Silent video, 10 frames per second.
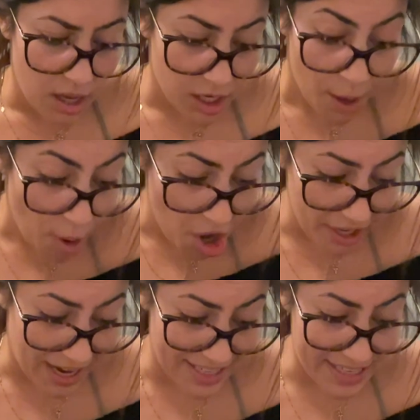Come
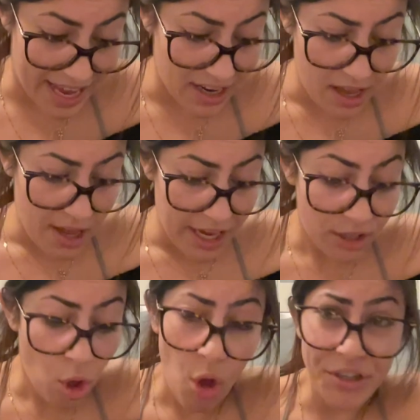on, I said.
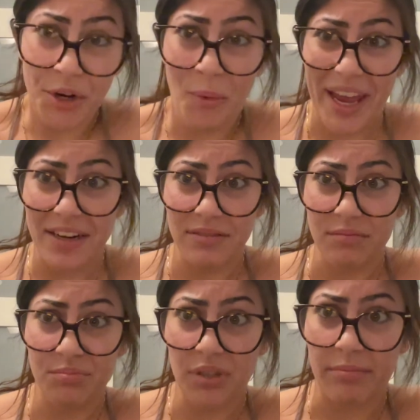It'll hold our weight,
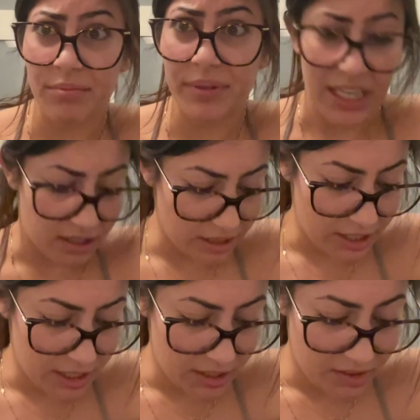probably.
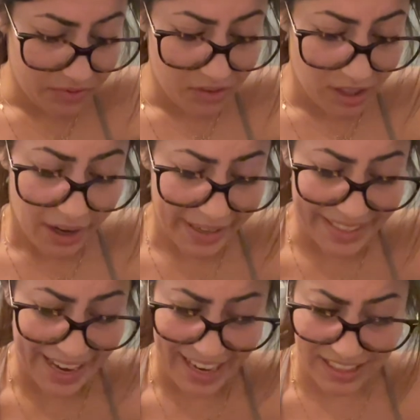I
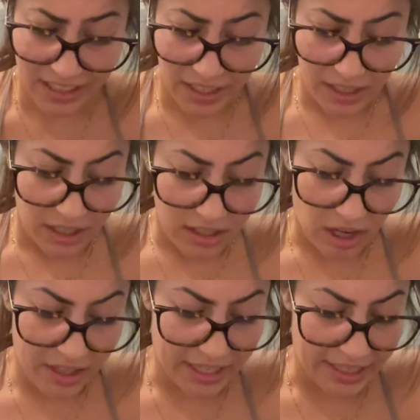can't,
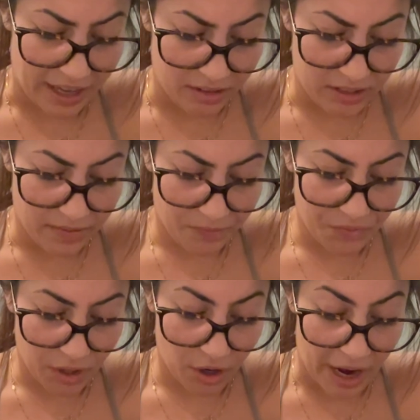Talia yelled.
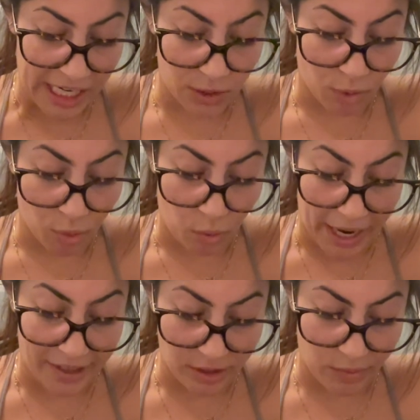Her eyes were
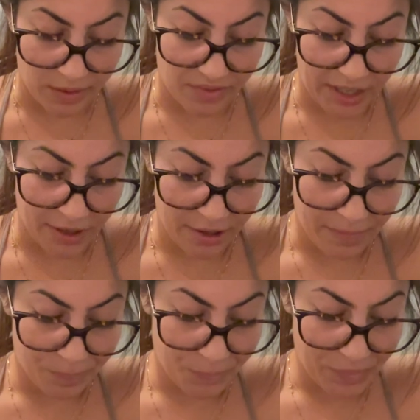wild with fear.
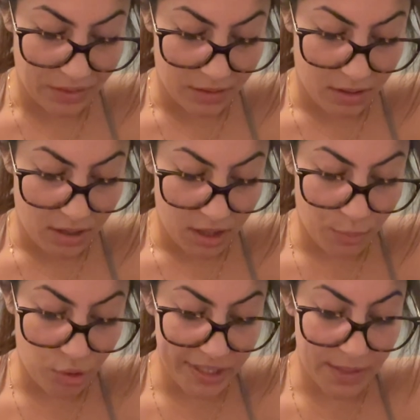The
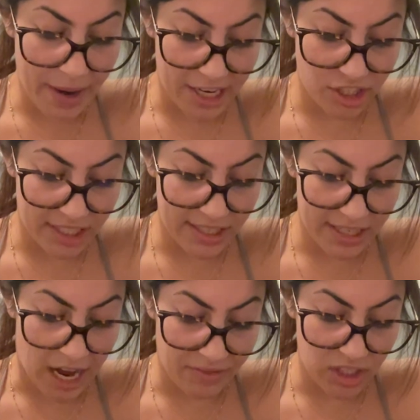boar smashed into the
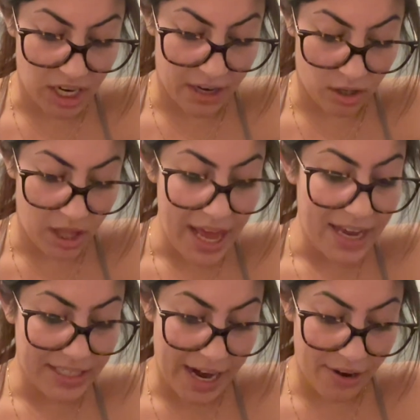covered tunnel,
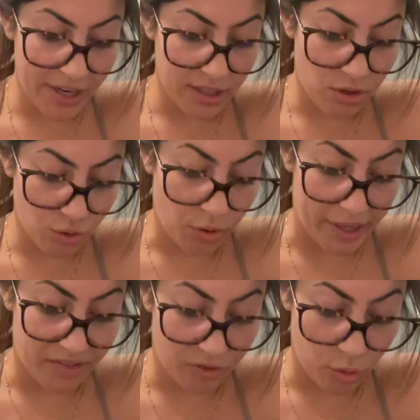tearing through
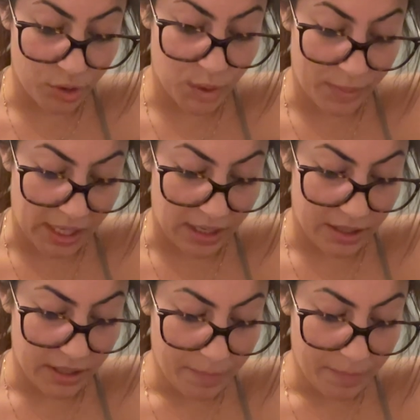at full speed.